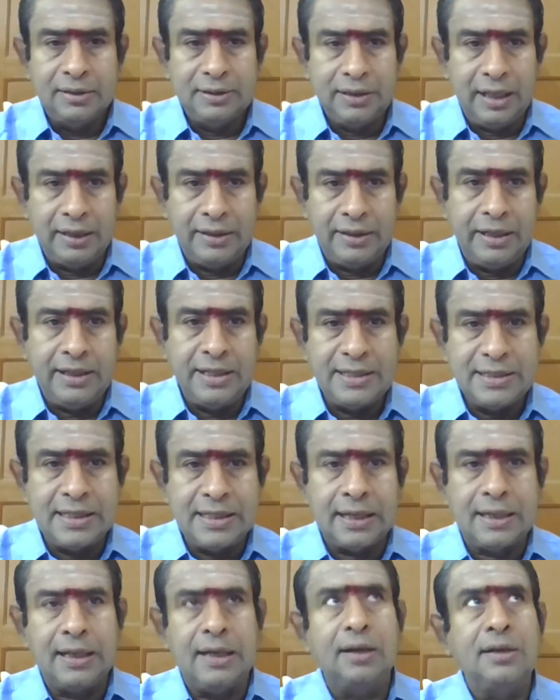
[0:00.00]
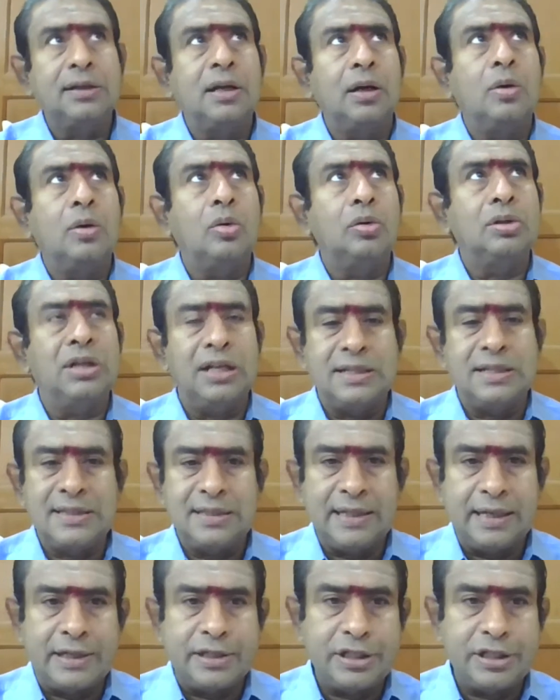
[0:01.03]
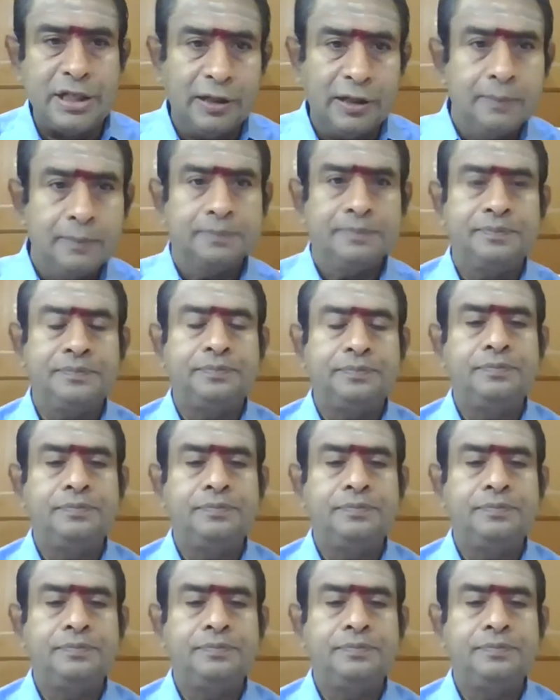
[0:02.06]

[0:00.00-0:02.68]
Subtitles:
that it is a current account transaction,